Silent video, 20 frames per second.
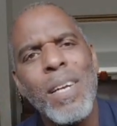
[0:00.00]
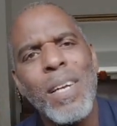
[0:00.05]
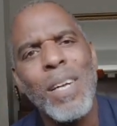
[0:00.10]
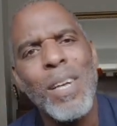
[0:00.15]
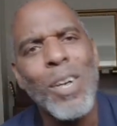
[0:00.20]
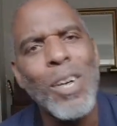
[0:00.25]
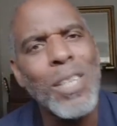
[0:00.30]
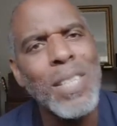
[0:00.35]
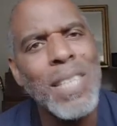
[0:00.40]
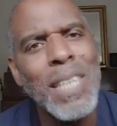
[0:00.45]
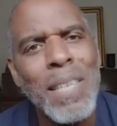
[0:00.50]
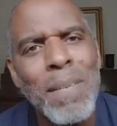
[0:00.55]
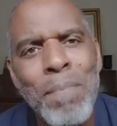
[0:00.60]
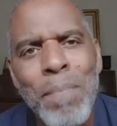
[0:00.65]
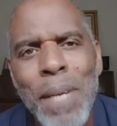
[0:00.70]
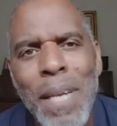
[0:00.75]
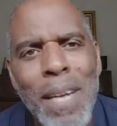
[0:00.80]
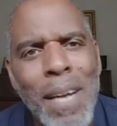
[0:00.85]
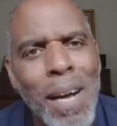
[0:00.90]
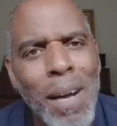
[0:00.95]
God didn't
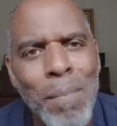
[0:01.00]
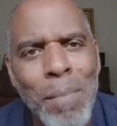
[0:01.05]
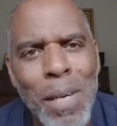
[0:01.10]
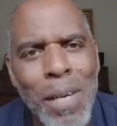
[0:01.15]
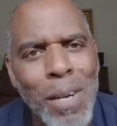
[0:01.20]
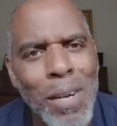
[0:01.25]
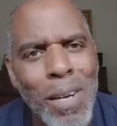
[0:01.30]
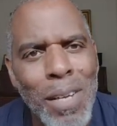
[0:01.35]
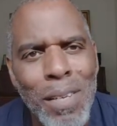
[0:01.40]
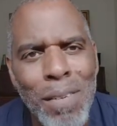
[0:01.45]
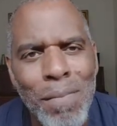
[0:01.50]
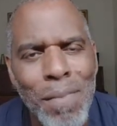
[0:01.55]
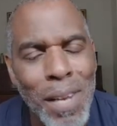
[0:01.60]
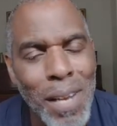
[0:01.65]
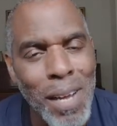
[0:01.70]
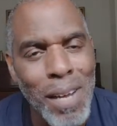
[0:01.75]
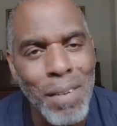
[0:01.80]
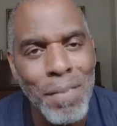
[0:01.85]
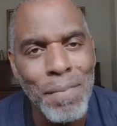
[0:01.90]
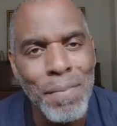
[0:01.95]
become a God of
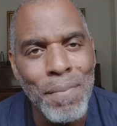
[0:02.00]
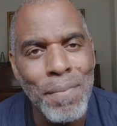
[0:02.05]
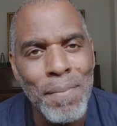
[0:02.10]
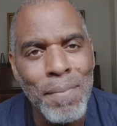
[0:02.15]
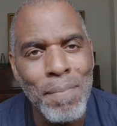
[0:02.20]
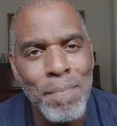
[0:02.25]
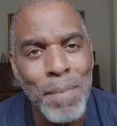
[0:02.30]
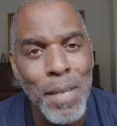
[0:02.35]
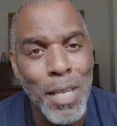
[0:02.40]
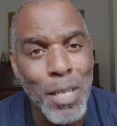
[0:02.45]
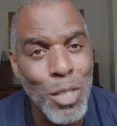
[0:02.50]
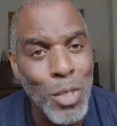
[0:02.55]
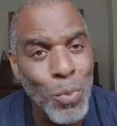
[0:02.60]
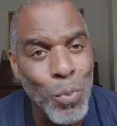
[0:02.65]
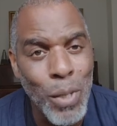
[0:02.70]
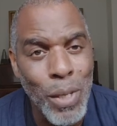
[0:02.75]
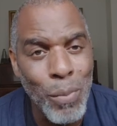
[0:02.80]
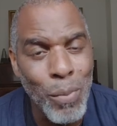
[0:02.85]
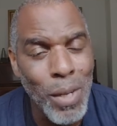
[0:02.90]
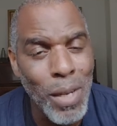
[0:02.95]
love because
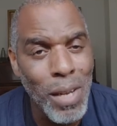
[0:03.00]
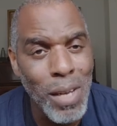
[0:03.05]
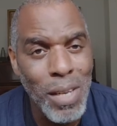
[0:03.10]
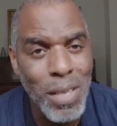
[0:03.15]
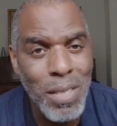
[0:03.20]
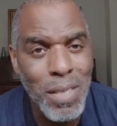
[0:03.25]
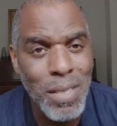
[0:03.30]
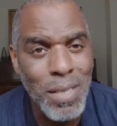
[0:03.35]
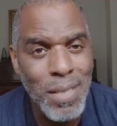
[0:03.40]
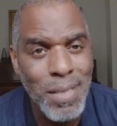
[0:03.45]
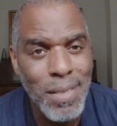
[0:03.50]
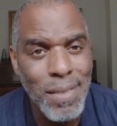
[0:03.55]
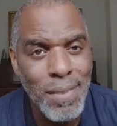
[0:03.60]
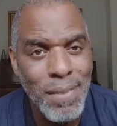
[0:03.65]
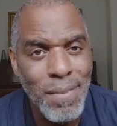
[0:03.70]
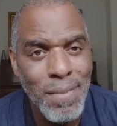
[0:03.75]
we were lost.